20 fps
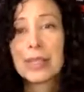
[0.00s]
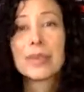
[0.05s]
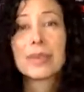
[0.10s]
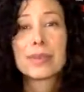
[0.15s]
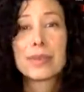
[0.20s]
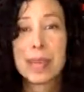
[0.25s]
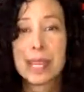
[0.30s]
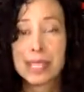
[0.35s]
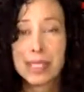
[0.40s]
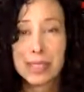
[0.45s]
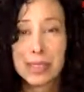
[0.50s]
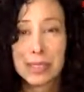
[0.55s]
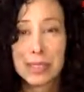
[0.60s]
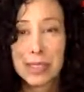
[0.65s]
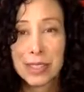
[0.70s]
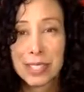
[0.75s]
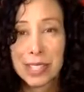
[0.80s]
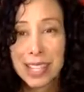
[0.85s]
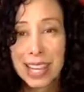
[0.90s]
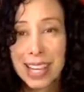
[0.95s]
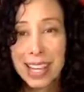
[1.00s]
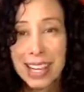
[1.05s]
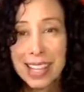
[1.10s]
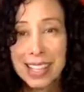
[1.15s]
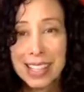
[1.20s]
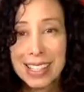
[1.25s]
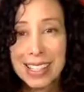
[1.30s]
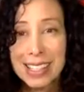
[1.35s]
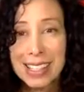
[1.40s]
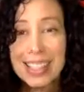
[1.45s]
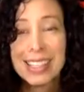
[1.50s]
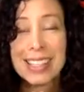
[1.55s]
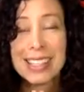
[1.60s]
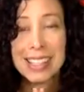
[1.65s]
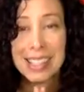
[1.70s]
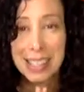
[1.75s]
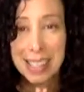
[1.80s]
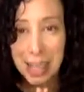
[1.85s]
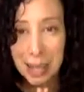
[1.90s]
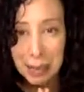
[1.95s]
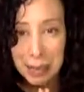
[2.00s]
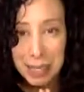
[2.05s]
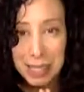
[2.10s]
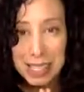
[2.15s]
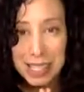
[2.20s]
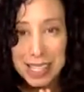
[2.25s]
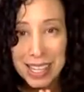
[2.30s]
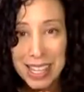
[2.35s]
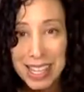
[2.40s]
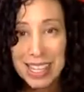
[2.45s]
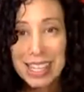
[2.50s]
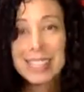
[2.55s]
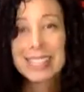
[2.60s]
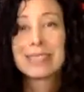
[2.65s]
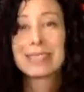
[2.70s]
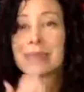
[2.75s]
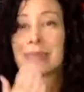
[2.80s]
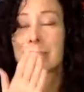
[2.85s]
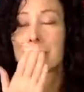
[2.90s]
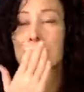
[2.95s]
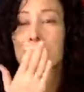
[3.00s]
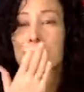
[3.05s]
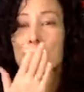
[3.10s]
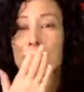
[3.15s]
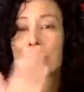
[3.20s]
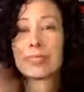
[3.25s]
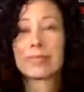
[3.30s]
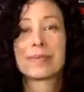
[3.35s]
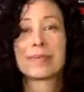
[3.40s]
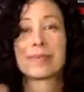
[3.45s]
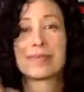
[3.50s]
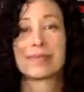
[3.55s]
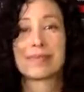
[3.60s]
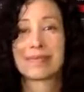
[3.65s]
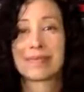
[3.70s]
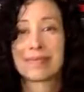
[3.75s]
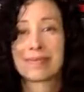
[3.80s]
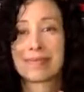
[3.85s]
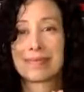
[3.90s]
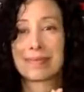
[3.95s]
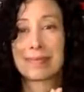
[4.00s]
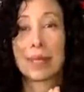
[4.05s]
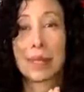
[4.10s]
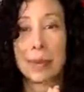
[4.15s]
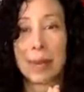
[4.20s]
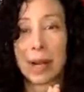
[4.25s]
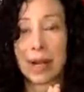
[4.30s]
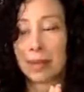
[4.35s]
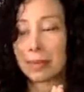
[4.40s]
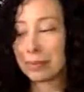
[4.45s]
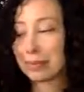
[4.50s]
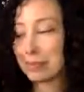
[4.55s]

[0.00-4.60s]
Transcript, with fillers: rest of your day. Namaste. Be well.